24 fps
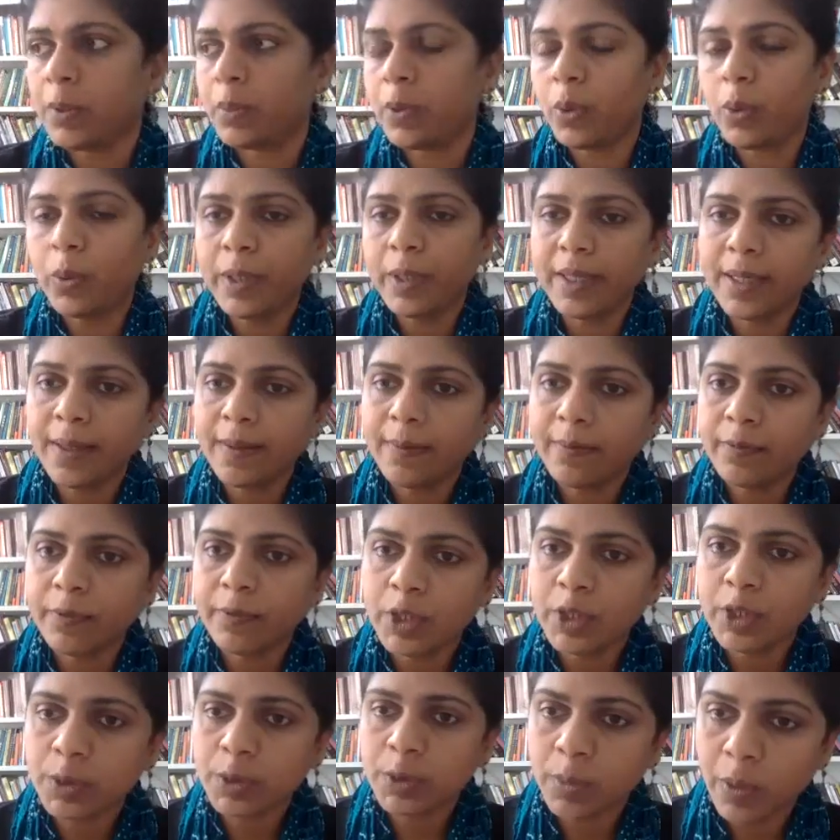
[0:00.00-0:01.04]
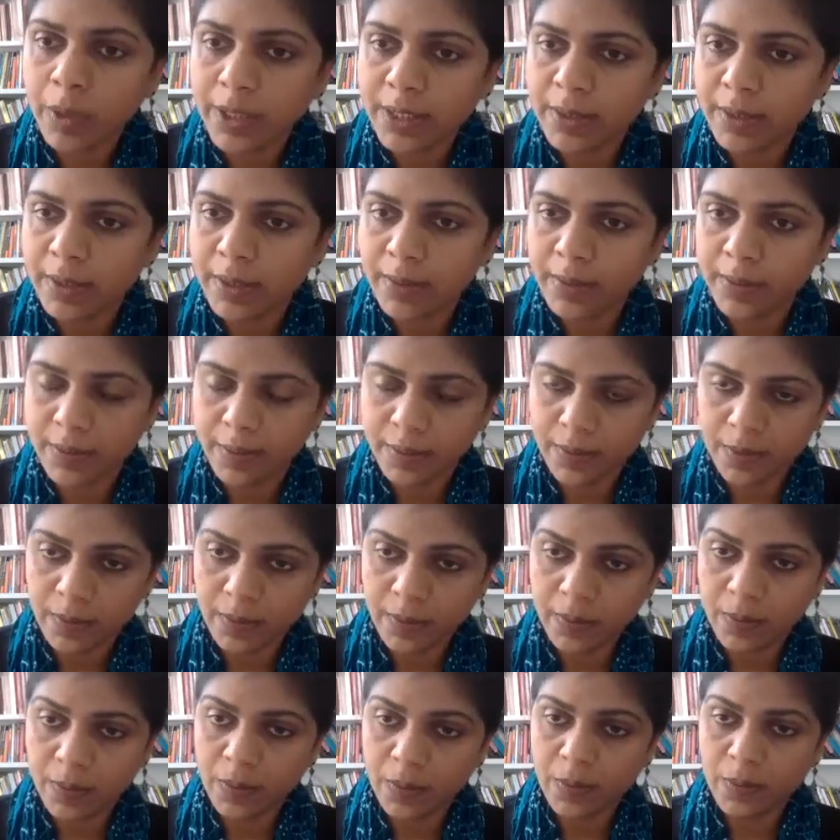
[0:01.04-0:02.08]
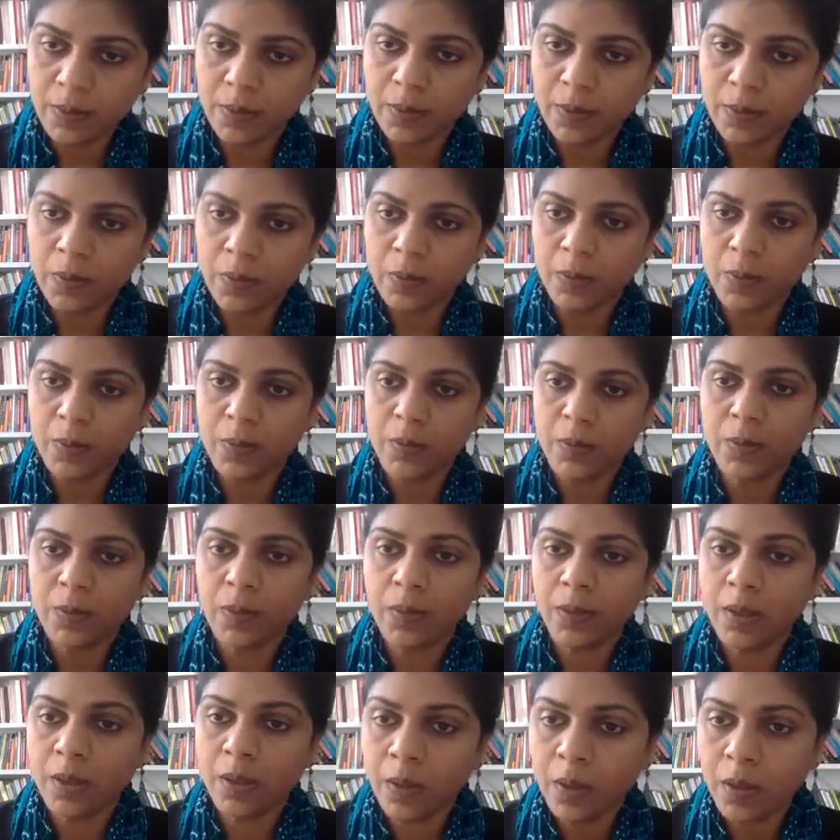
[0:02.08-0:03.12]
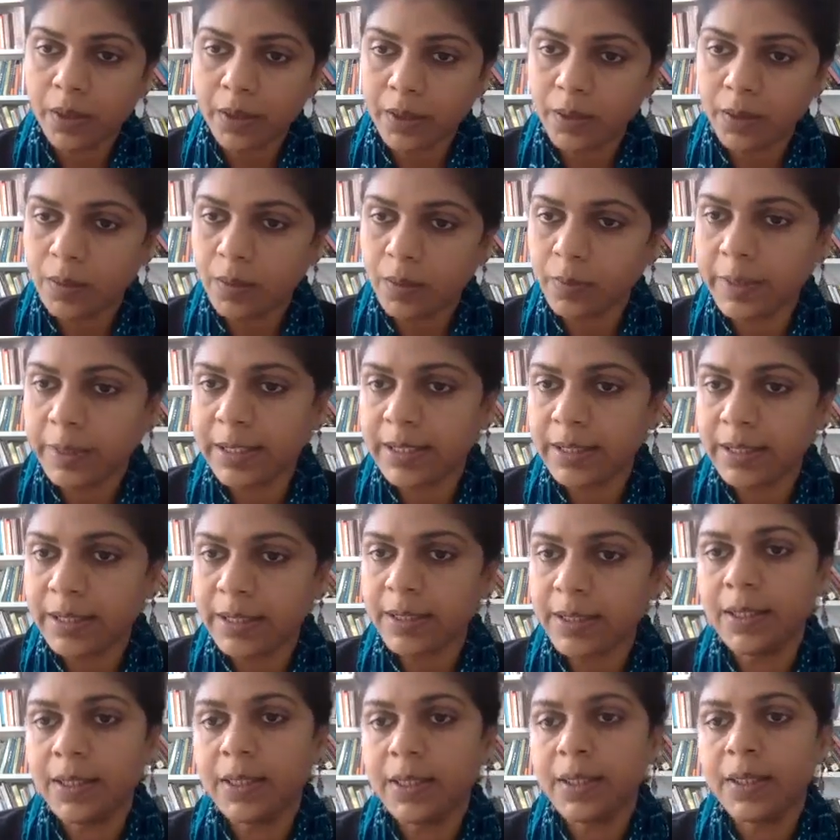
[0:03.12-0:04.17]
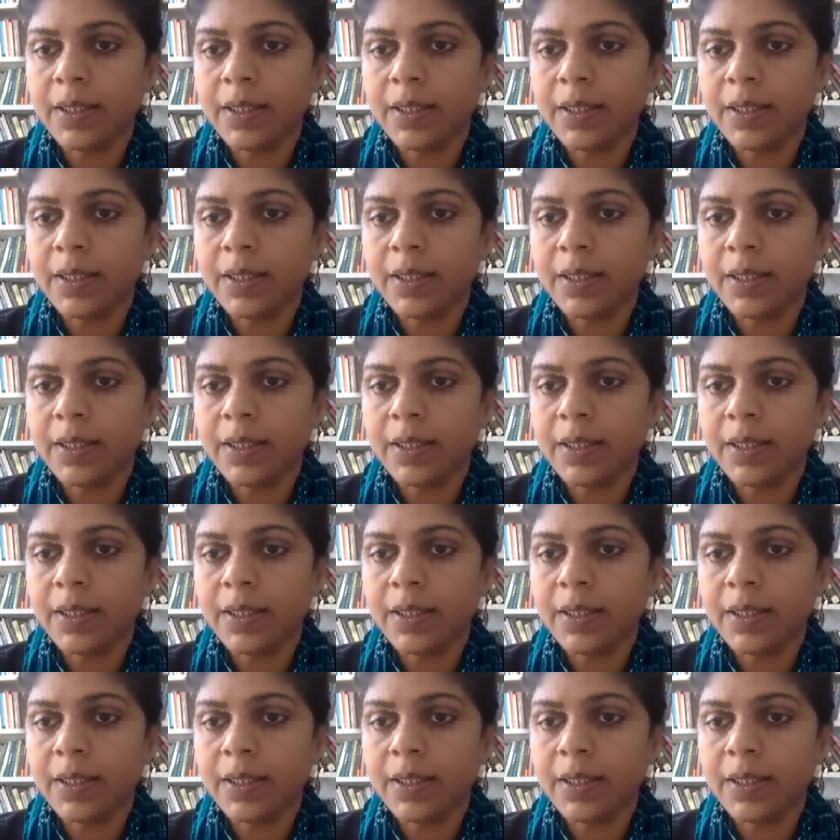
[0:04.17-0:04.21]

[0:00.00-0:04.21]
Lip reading: program, which brought in a lot many